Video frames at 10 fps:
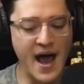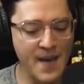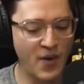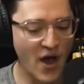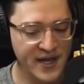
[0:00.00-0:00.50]

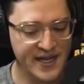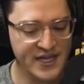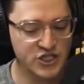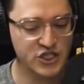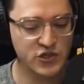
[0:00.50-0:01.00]
I bought an
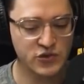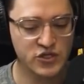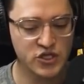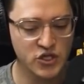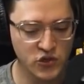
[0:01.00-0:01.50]
issue
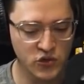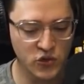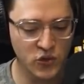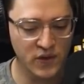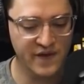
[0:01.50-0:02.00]

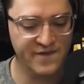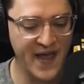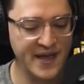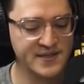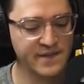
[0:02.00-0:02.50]
2, the
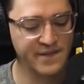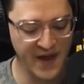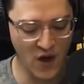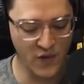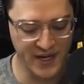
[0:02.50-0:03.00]
Phantom
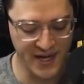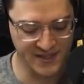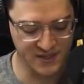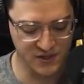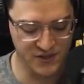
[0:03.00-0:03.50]
Variant
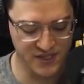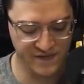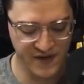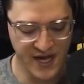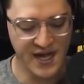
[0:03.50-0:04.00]

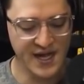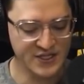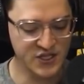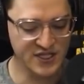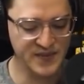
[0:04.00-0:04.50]
exclusive,
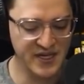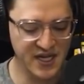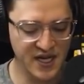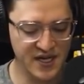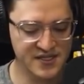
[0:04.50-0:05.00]
just
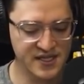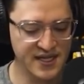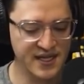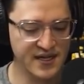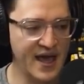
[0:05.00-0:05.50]
because
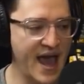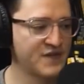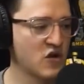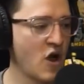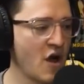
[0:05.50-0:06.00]

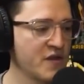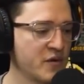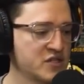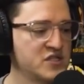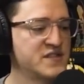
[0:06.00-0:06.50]
after all the
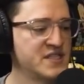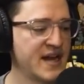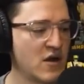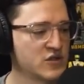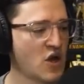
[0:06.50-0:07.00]
books you've
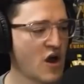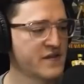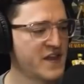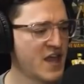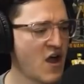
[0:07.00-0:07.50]
seen, how
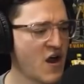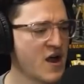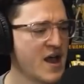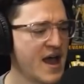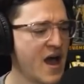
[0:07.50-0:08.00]
dark they are,
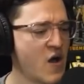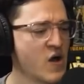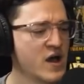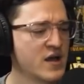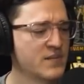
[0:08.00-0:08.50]

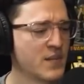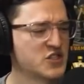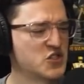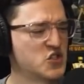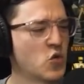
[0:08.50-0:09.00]
how
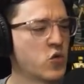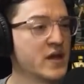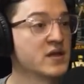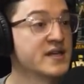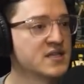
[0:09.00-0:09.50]
much
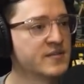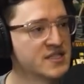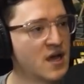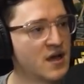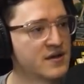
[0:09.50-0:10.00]
surrealism
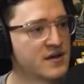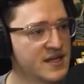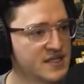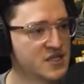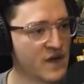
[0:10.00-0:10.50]
is on
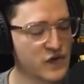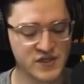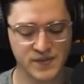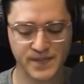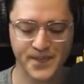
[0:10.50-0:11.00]
these
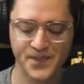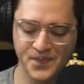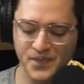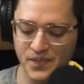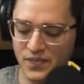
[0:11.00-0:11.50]
covers,
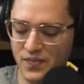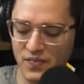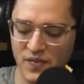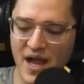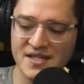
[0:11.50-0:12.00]

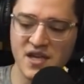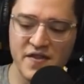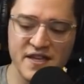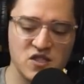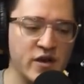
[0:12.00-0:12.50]
I
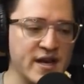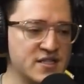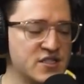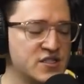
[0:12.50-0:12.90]
saw this one and